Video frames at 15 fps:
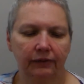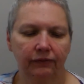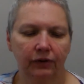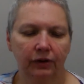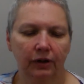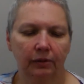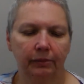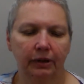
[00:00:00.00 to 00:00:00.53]

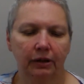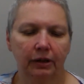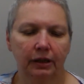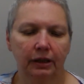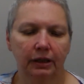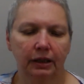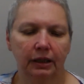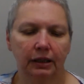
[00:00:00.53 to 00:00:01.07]

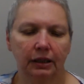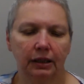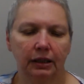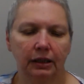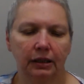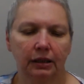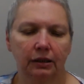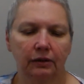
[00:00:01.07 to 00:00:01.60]

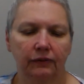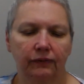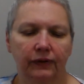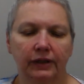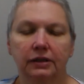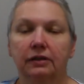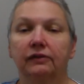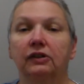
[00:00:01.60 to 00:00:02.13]

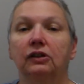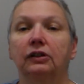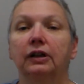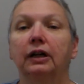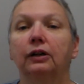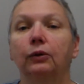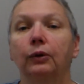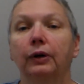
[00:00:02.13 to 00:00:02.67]

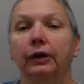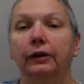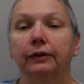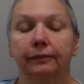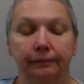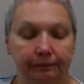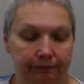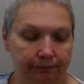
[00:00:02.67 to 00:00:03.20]
denveramericanindianfestival.org.
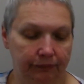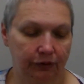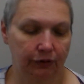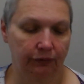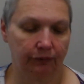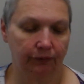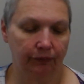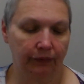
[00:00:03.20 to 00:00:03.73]

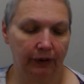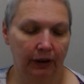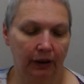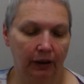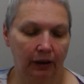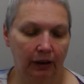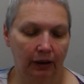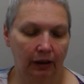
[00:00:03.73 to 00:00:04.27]
So,
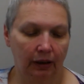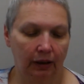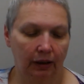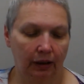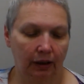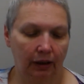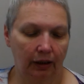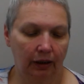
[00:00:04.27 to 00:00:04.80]

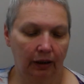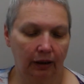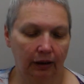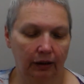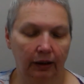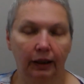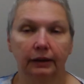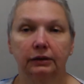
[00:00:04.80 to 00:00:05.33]

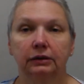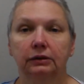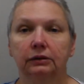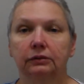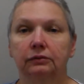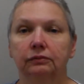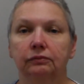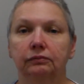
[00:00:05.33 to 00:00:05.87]
and
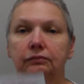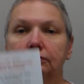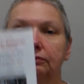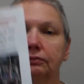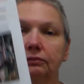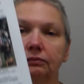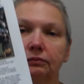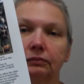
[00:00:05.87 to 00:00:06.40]
that's
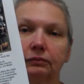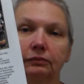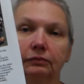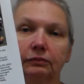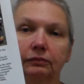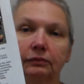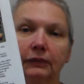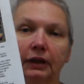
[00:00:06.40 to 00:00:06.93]

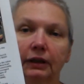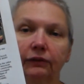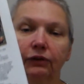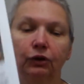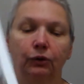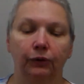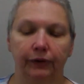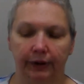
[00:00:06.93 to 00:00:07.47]
kind
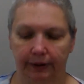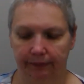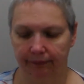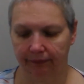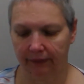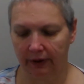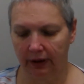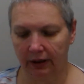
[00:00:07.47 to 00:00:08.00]
of a cool thing.
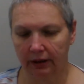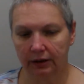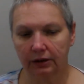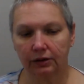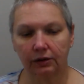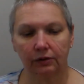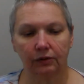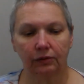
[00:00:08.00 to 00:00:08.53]

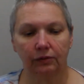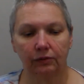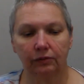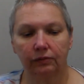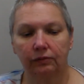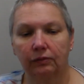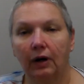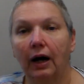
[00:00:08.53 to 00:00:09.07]

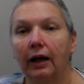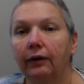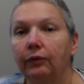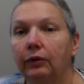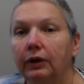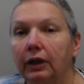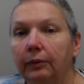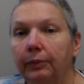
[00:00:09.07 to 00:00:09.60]
So I
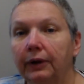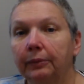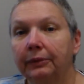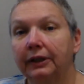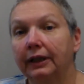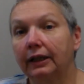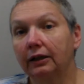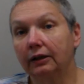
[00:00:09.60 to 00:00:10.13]
will keep you
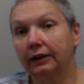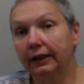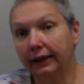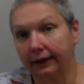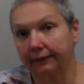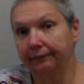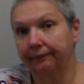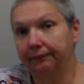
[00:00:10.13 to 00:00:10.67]
up to date on
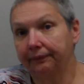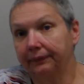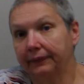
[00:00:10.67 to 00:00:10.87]
that.